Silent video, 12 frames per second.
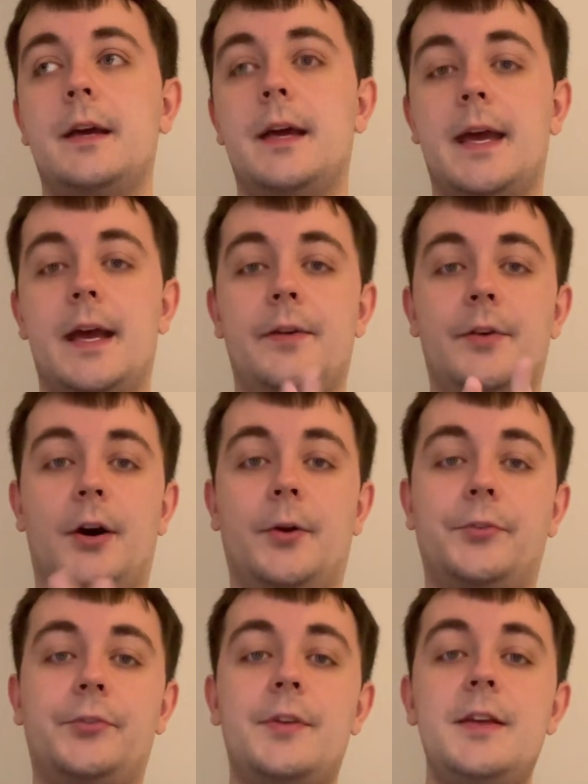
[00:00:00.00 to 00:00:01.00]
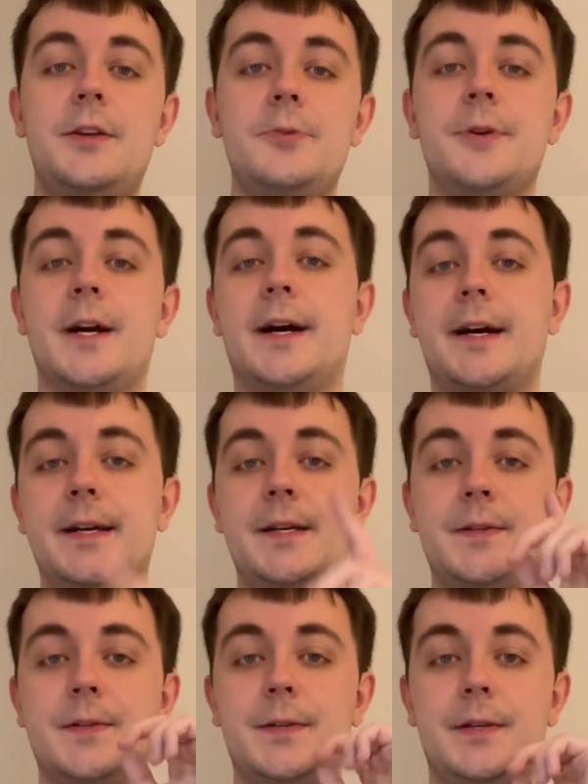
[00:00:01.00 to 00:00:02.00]
And I'll see you
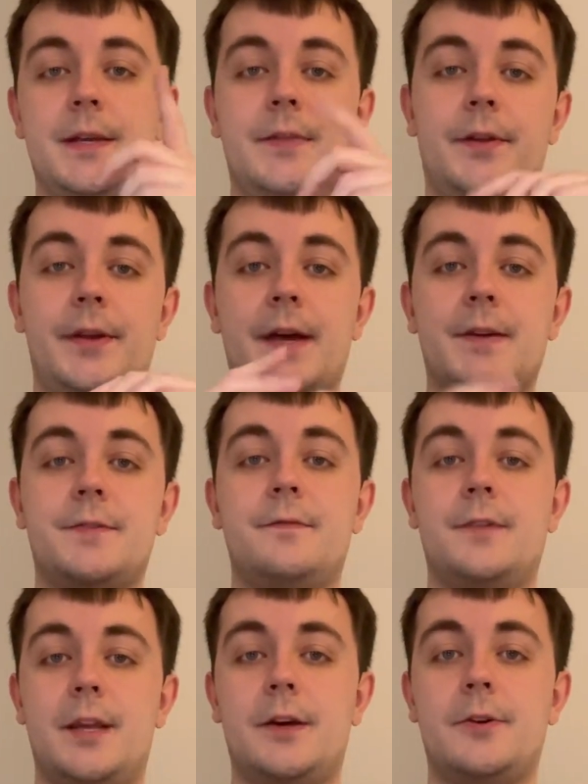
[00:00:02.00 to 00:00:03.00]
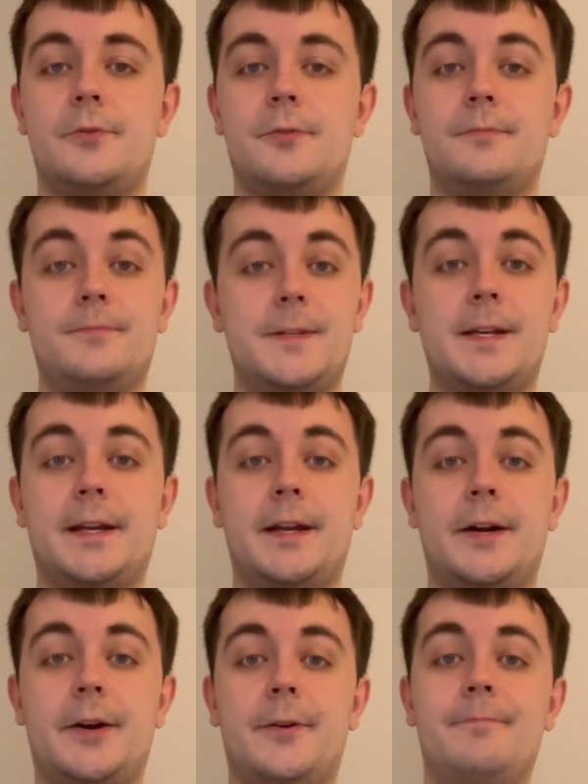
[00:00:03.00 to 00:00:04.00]
guys in the next video. Take
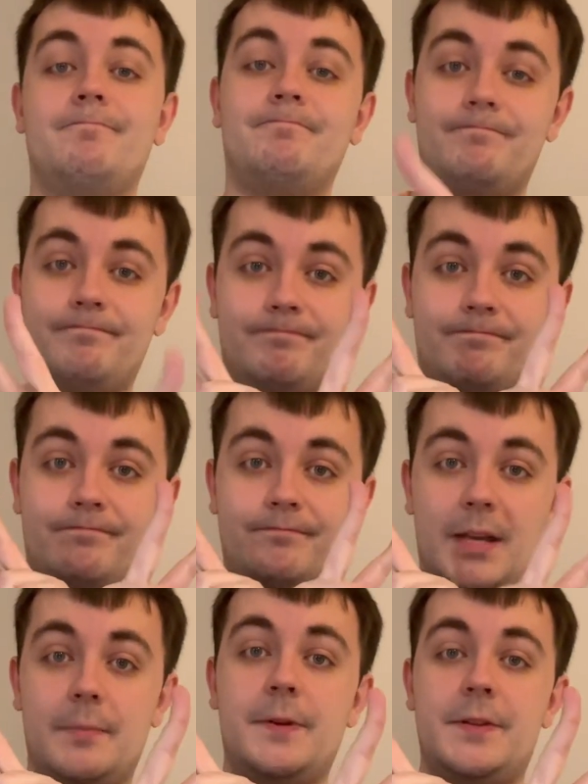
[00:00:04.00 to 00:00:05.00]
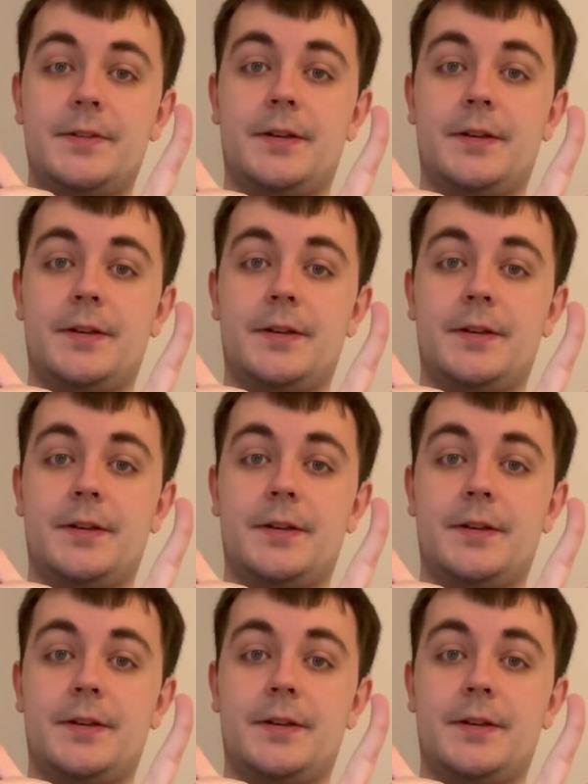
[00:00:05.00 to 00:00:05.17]
care and peace